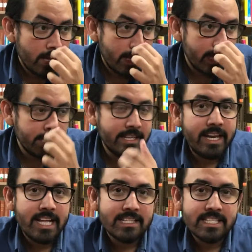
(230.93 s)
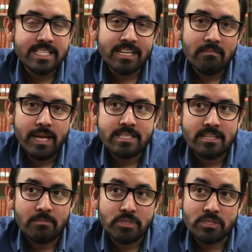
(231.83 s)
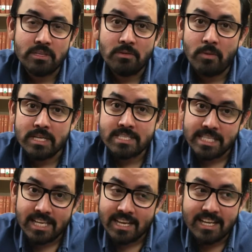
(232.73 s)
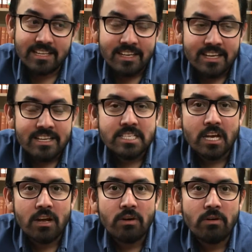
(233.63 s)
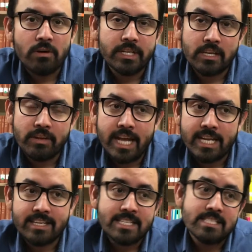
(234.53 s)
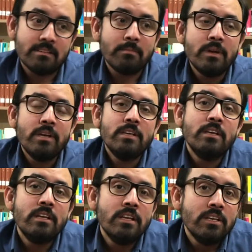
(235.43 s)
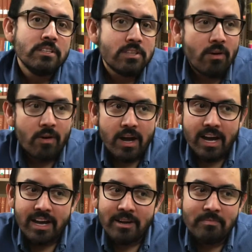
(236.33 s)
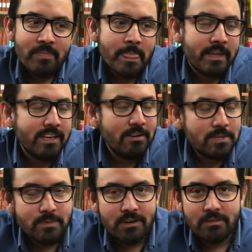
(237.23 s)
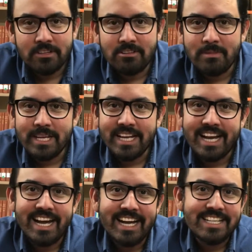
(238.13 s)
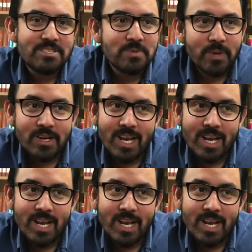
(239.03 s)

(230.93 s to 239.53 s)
and the second best option was England, so, or the United Kingdom. So it was very randomly. I just went